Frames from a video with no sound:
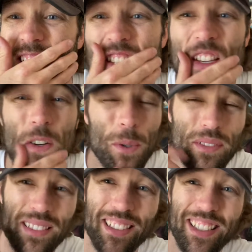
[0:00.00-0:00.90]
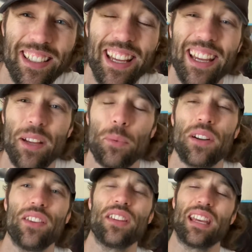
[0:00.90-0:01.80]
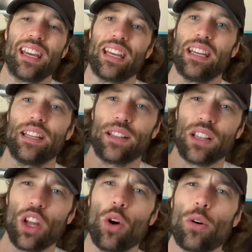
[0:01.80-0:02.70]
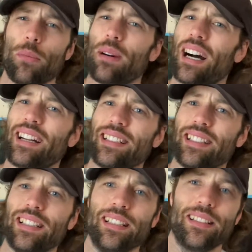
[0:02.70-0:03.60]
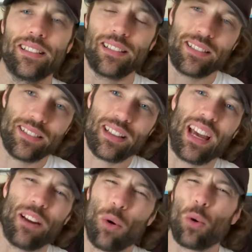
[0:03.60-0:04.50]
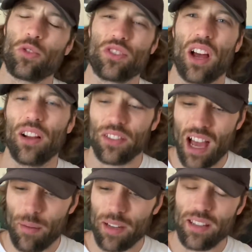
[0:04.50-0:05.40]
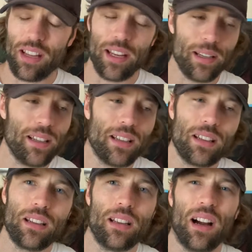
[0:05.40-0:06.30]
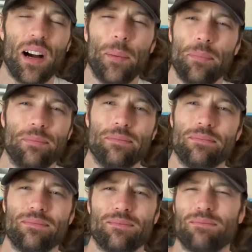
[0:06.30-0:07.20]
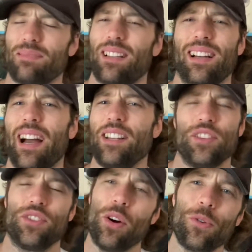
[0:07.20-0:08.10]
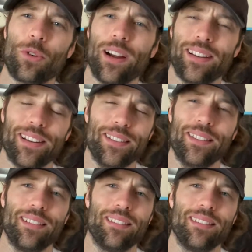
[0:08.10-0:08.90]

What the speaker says: So today was a lower body kind of horizontal dominant day. I just dove right in.